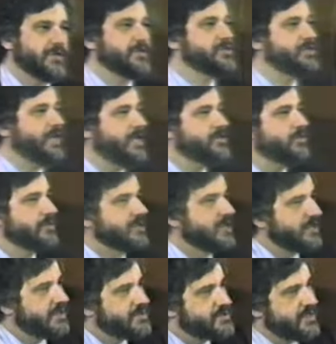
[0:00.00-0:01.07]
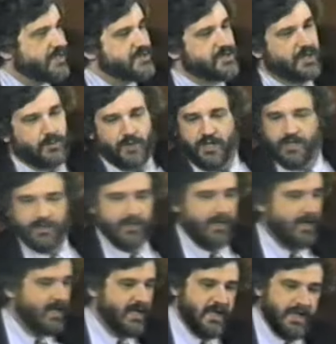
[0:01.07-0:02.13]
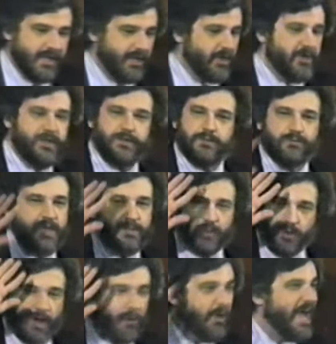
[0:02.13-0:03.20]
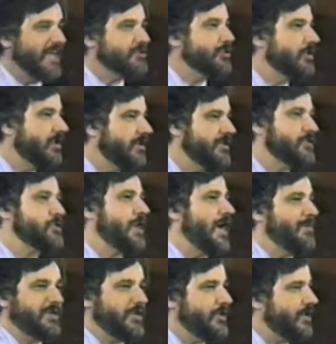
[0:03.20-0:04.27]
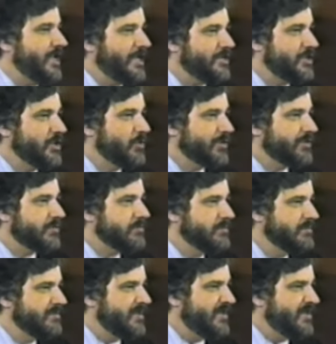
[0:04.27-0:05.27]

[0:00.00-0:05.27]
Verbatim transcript: So there's a natural tendency to say, well, you know, people are irrational on this topic, you can't deal with them.